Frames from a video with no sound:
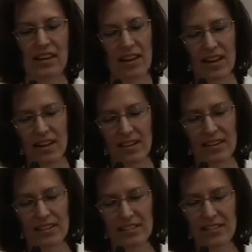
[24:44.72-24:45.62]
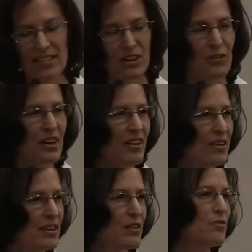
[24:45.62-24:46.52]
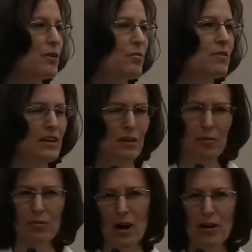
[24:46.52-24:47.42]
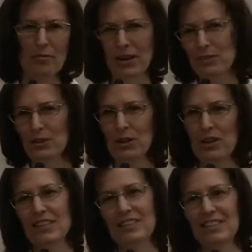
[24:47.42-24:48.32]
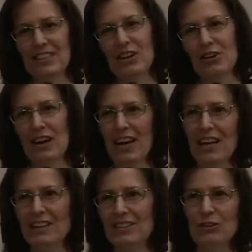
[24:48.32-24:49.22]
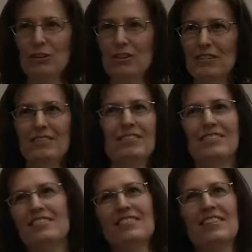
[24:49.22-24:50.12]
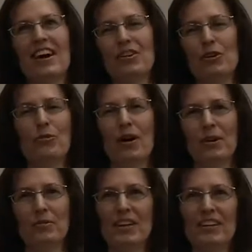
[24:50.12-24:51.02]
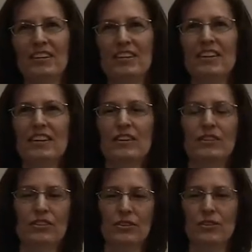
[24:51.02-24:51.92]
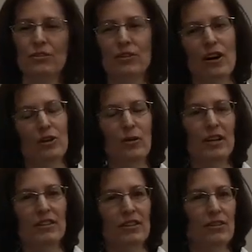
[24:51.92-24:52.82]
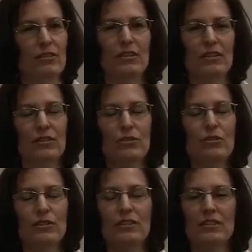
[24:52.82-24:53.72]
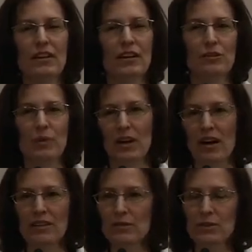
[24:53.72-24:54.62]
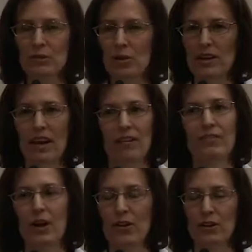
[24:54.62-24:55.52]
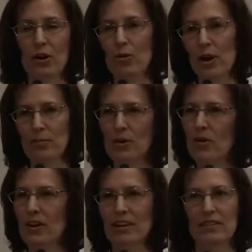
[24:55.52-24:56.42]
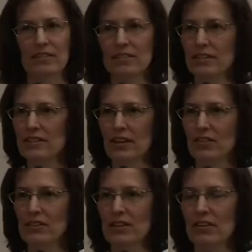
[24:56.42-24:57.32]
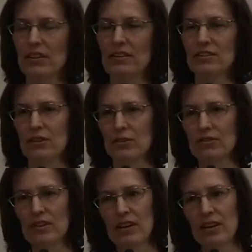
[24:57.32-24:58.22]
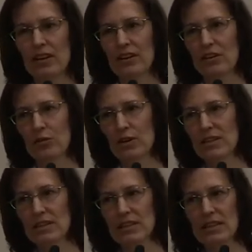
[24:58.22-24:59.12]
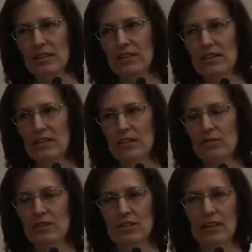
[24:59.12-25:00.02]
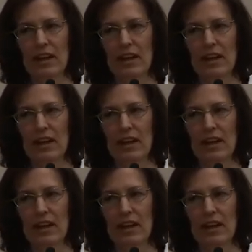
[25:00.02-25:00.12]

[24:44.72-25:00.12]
And, we get everything from, my mom makes me do this, I hate school, I don't know why I'm here, to all the way to this school has made all the difference in my life, now I know where I'm going, et cetera, et cetera. And so, we can see the difference in